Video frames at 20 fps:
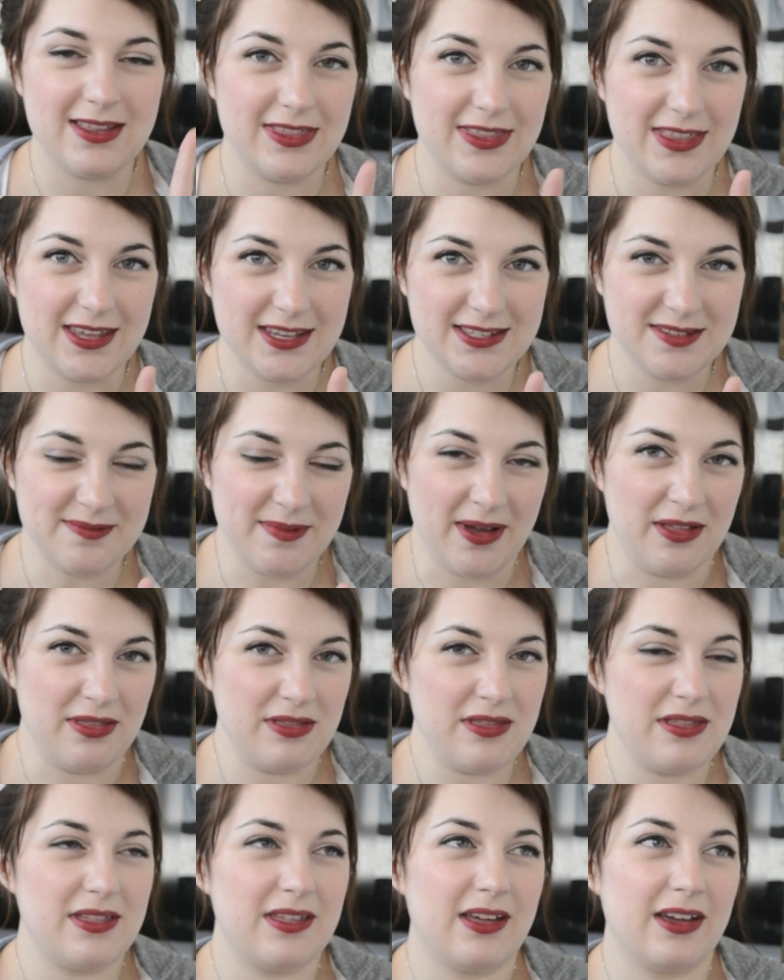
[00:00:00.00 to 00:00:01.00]
This
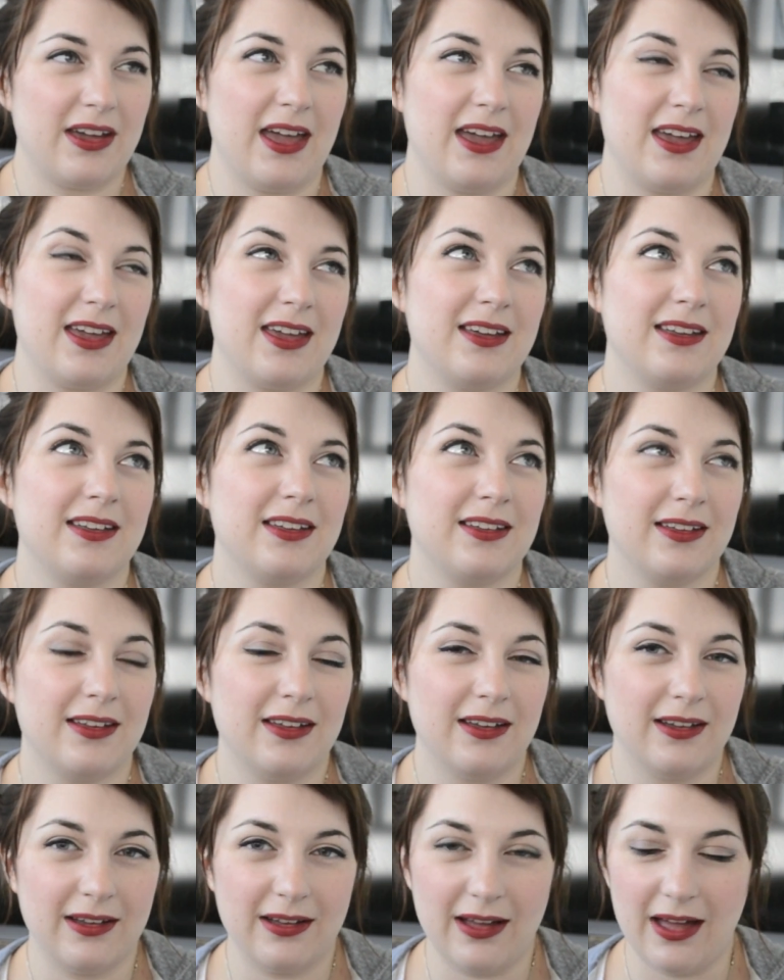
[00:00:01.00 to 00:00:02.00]
month, okay,
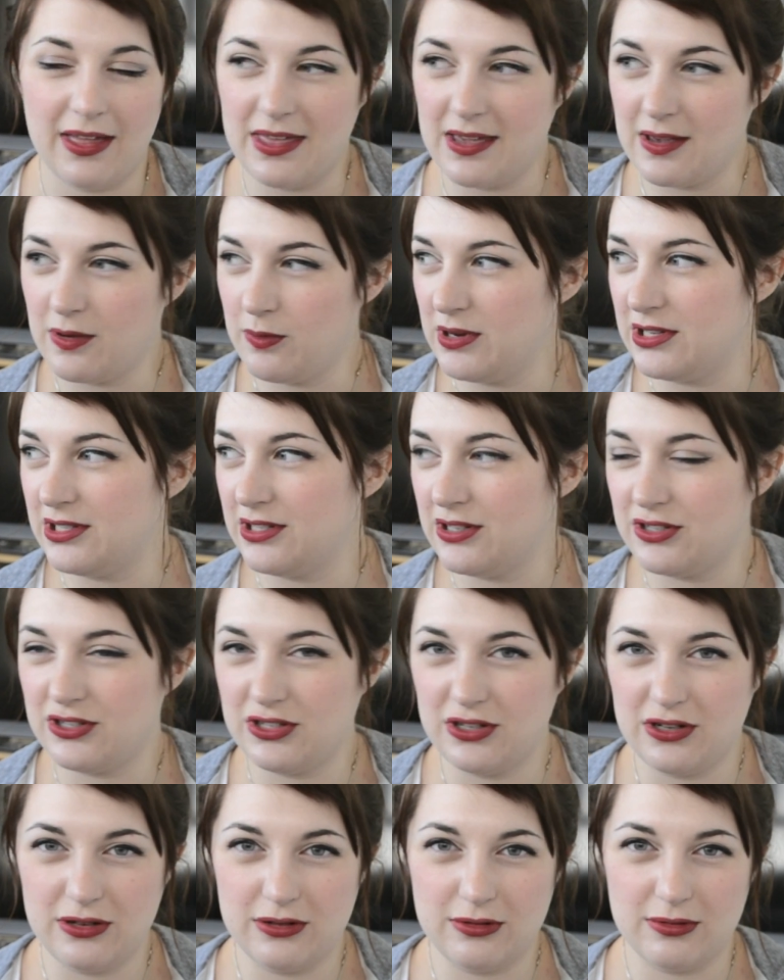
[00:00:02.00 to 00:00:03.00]
I think we should
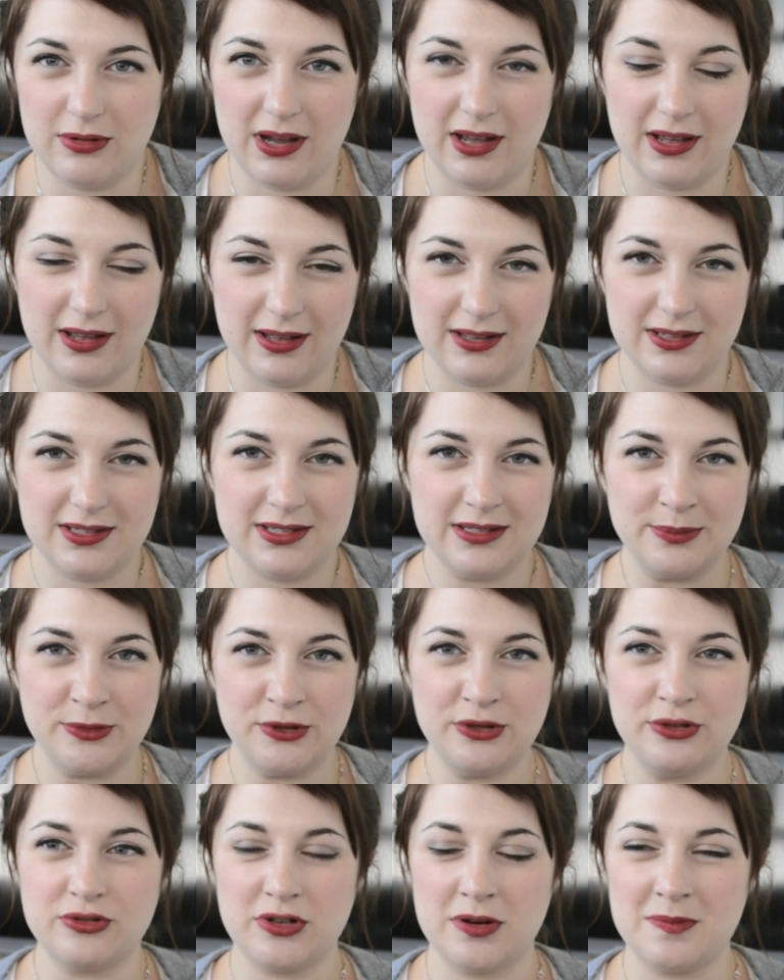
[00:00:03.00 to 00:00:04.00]
do a
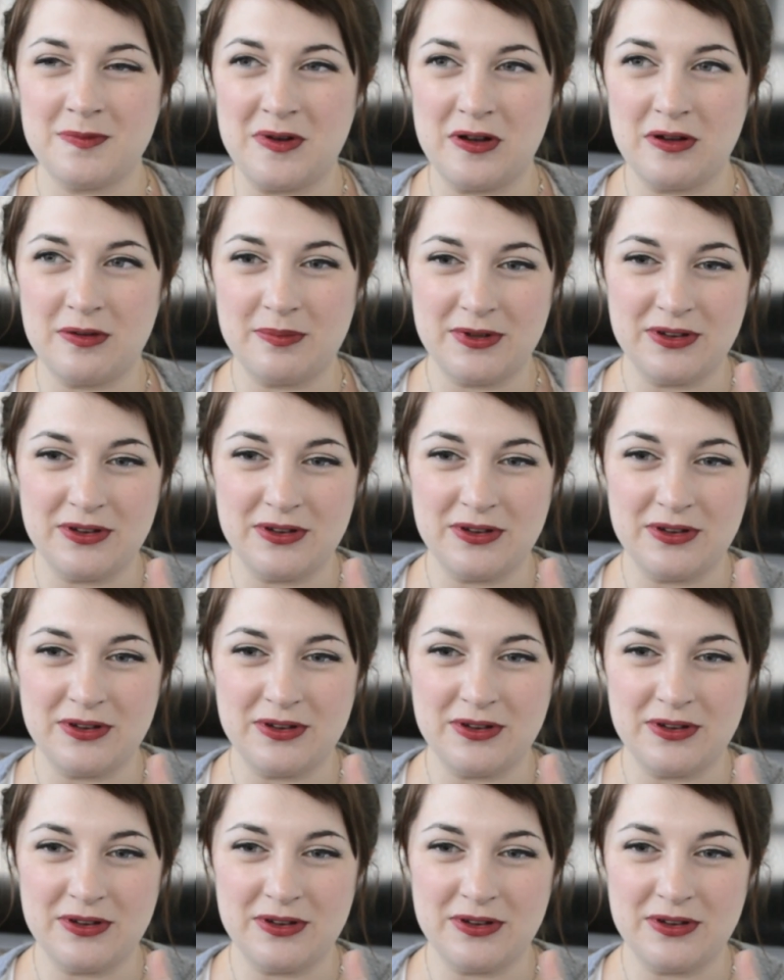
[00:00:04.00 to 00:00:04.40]
small drum roll,